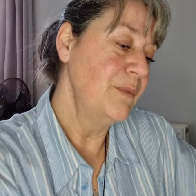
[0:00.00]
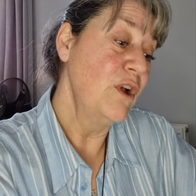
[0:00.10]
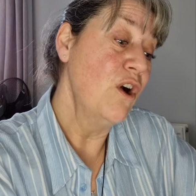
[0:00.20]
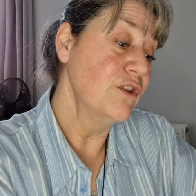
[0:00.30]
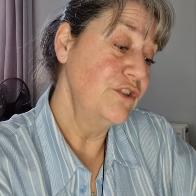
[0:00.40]

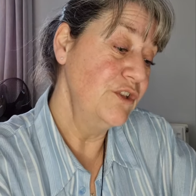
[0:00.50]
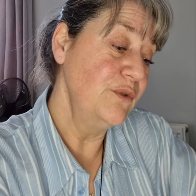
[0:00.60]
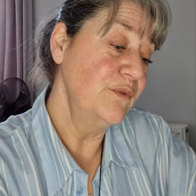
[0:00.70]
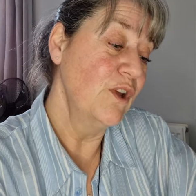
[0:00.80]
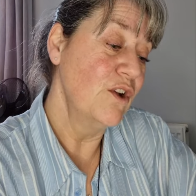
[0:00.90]
because
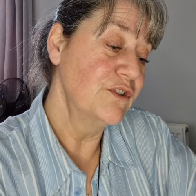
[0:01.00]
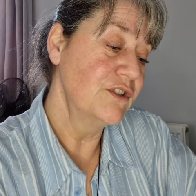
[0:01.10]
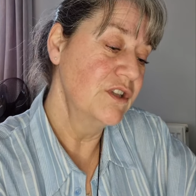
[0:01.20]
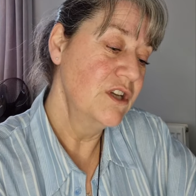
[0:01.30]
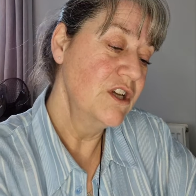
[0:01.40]
you've
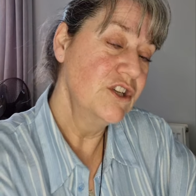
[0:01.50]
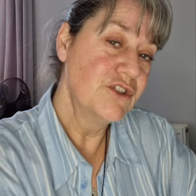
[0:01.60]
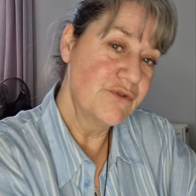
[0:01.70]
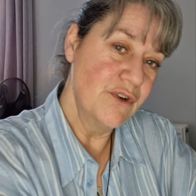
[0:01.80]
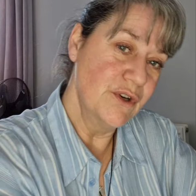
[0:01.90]
lost
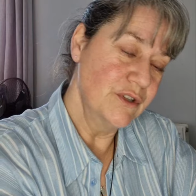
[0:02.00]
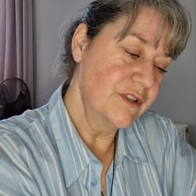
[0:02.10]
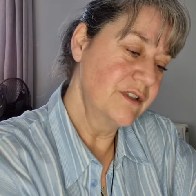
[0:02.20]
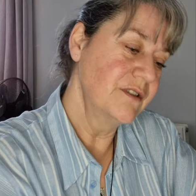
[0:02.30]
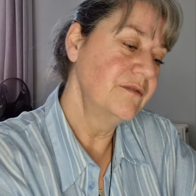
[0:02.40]

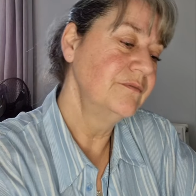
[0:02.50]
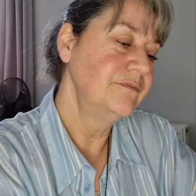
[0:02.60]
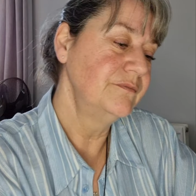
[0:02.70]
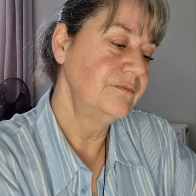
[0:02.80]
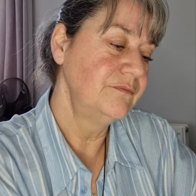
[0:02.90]
trust,
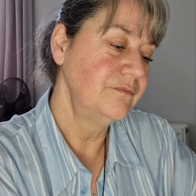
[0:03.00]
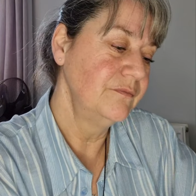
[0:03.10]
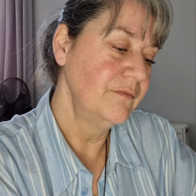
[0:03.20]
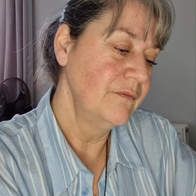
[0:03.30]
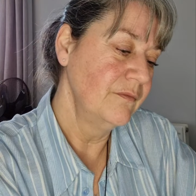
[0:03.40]

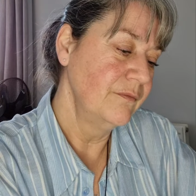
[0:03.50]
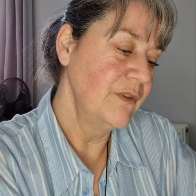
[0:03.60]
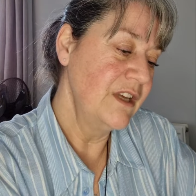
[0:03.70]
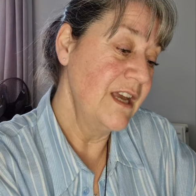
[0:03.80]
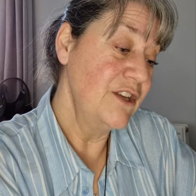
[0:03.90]

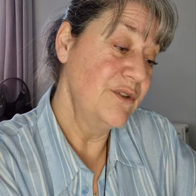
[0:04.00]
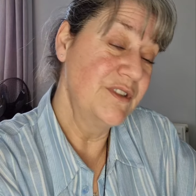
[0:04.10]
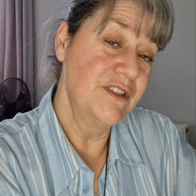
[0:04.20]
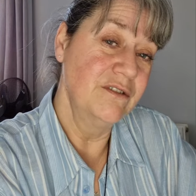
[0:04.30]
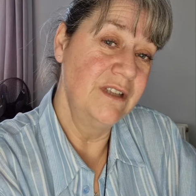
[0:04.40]
but yet you
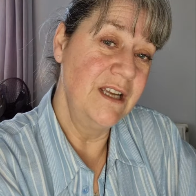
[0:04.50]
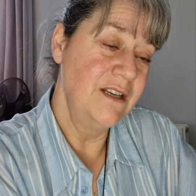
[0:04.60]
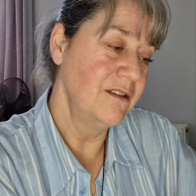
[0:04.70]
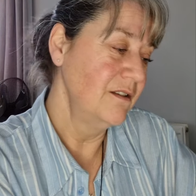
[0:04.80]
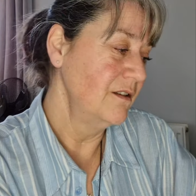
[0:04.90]
still
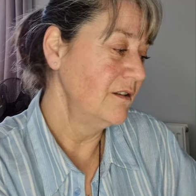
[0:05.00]
need